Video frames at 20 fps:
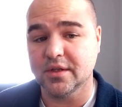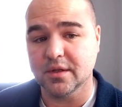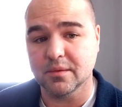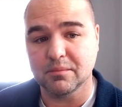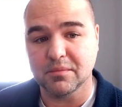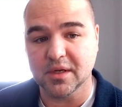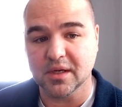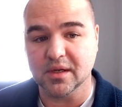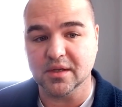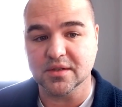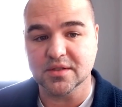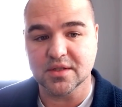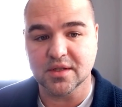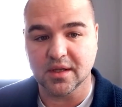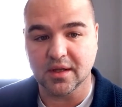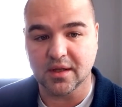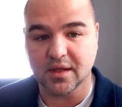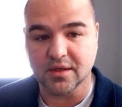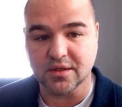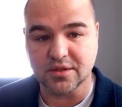the biggest
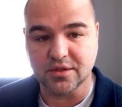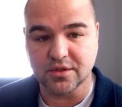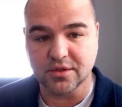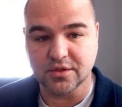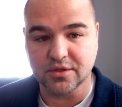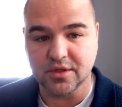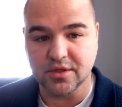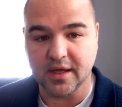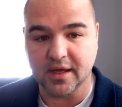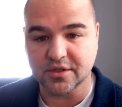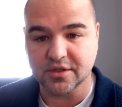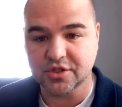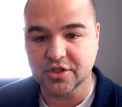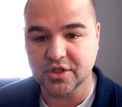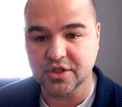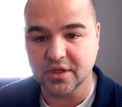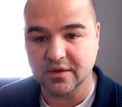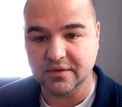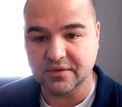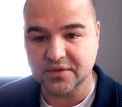thing that
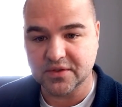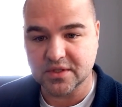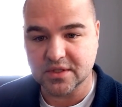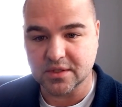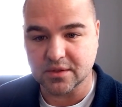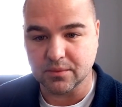shifts